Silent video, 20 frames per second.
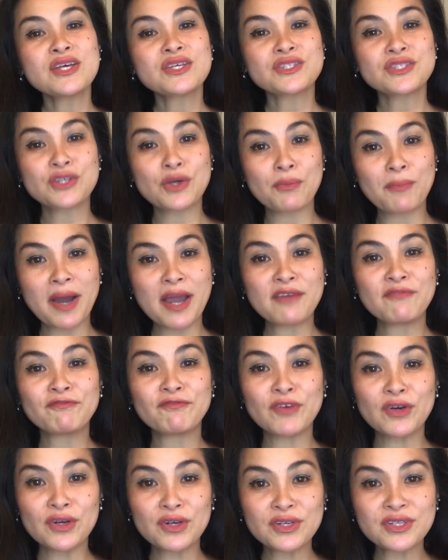So my
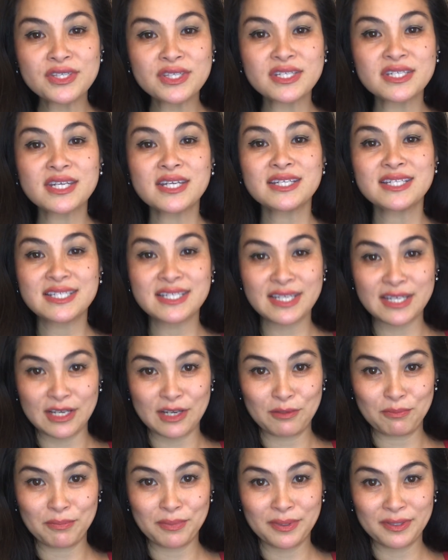first
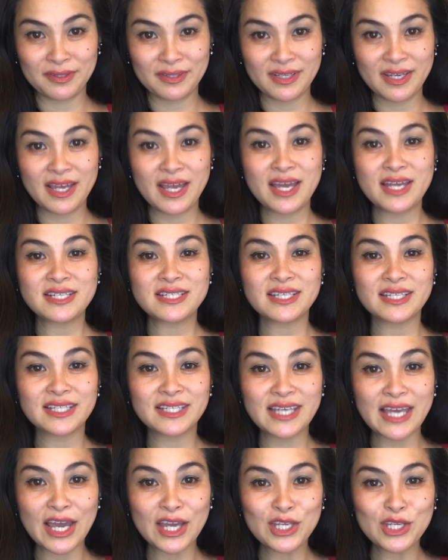tip to
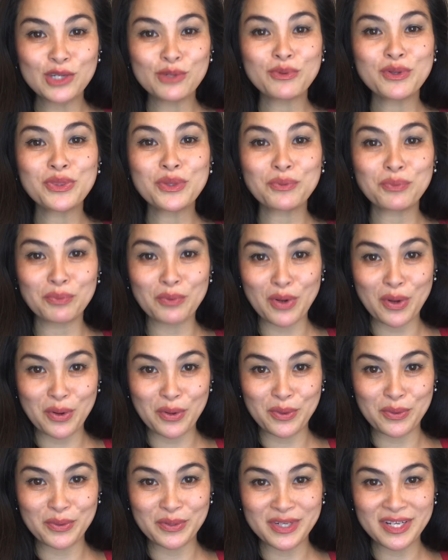get you in the
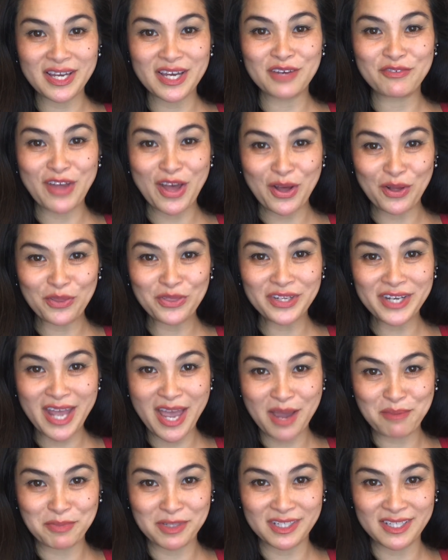road of health and
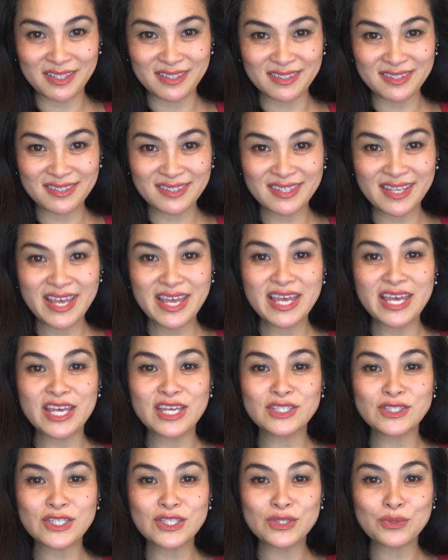happiness
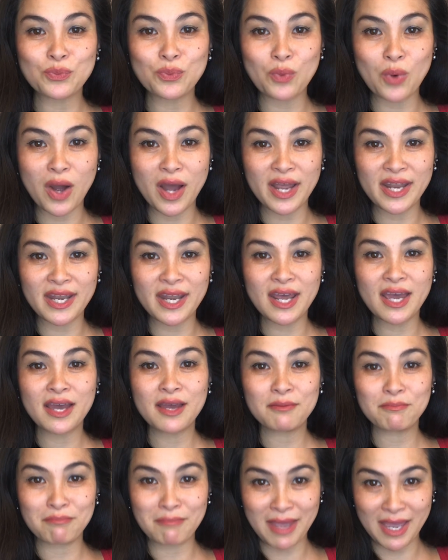is this one
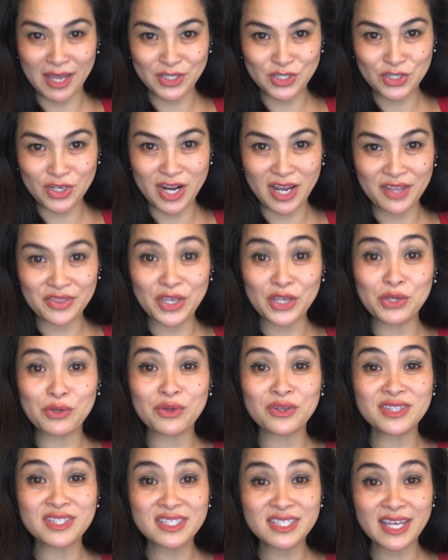mantra that you
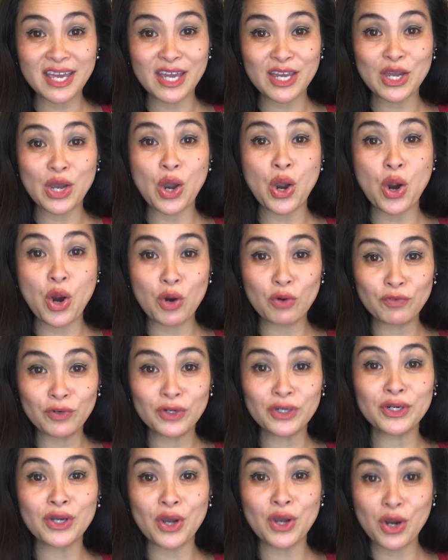can say
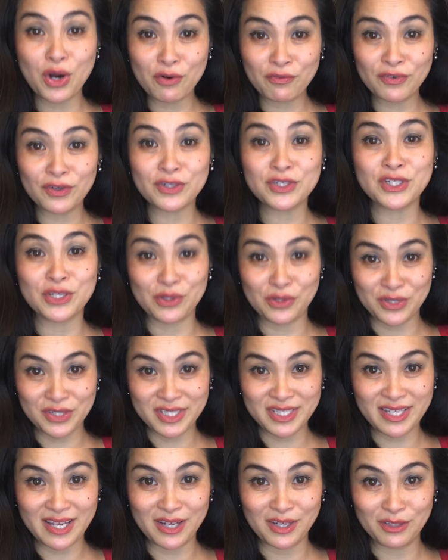over and over to
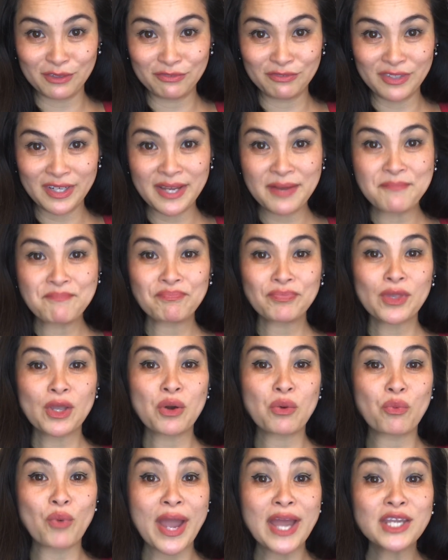yourself
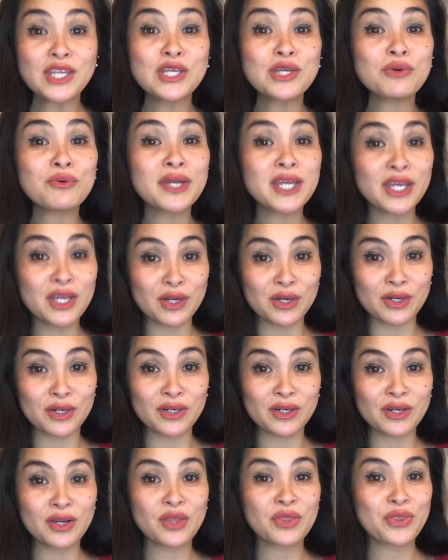when you
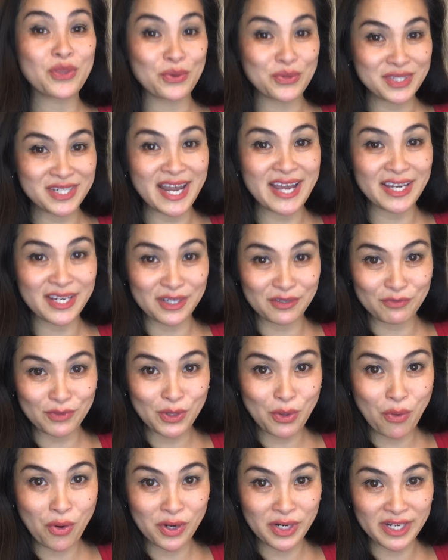hear those negative
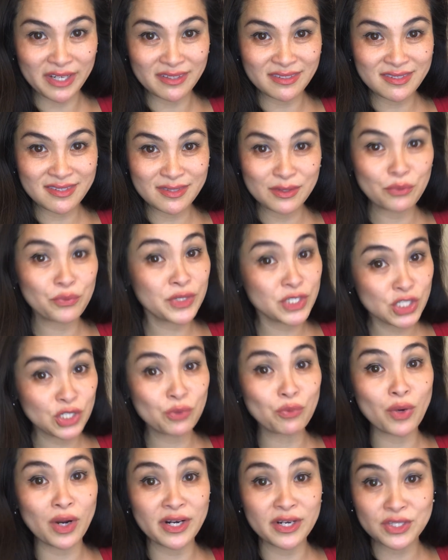recordings, which you
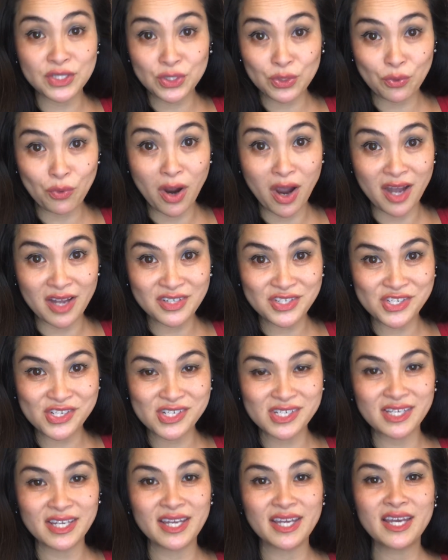want to
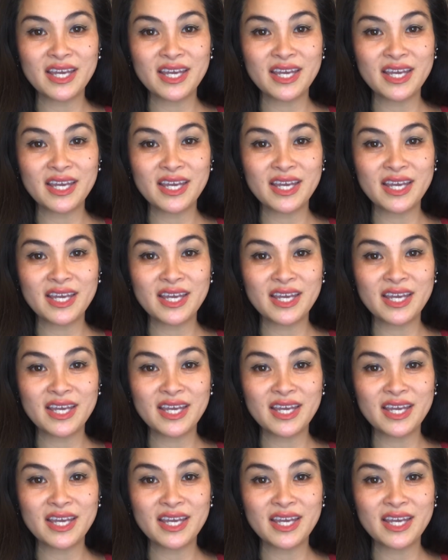squash.